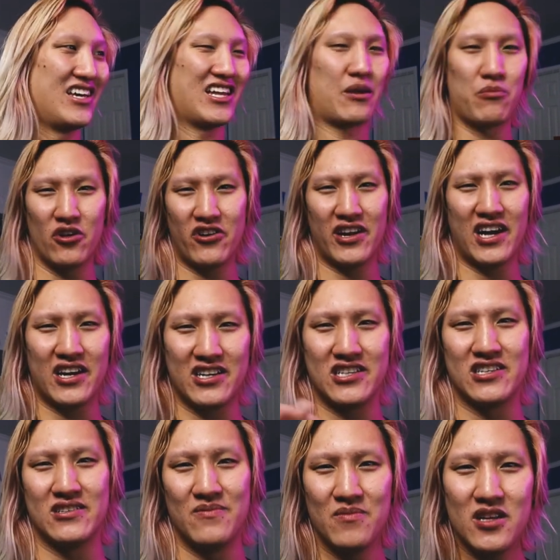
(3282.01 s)
And I'm learning how
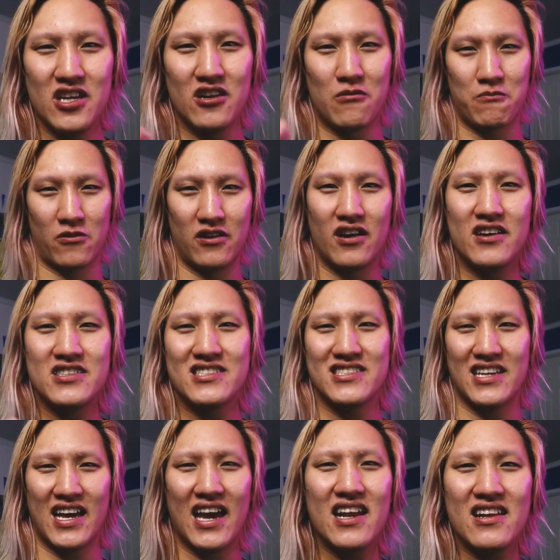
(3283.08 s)
to, you know,
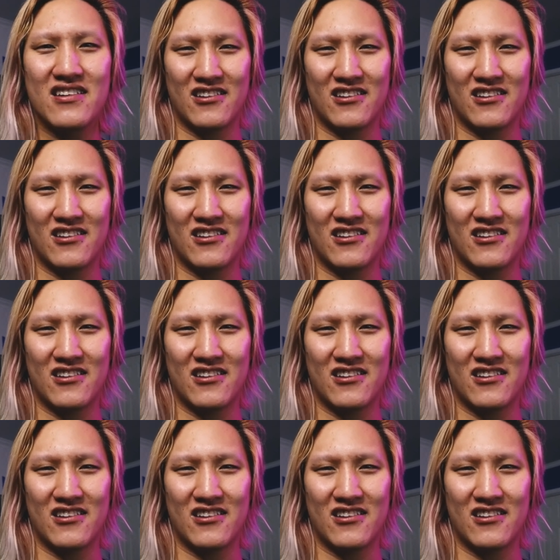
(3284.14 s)
pronunciate